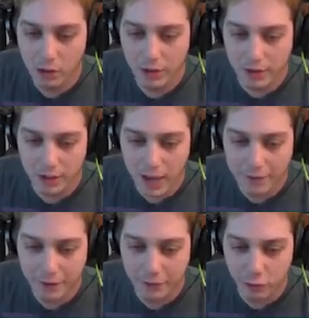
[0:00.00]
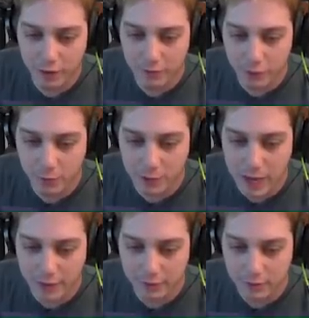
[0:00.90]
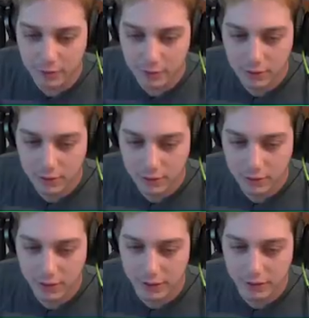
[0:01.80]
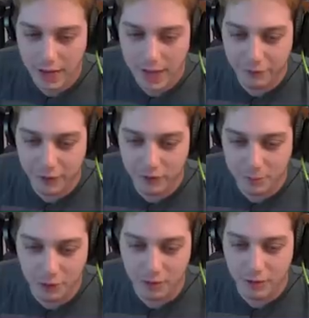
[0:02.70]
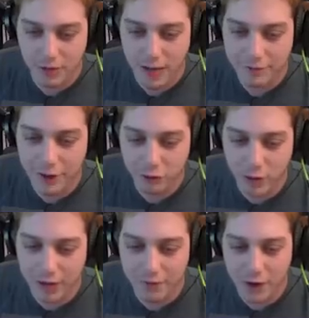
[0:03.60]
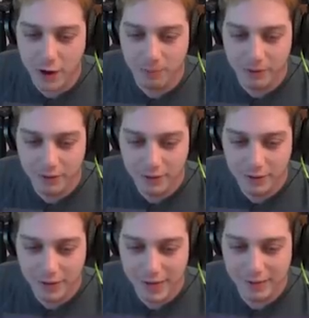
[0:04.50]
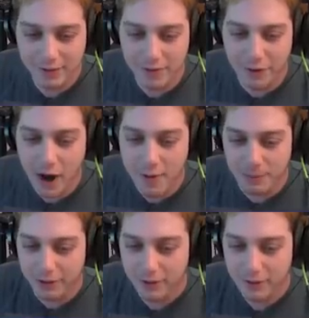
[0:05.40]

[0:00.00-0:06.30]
Oh, look! Half-Life 3 confirmed, guys. What? Look at the Half-Life symbol. Half-Life 3 confirmed! Confirmed. It's confirmed!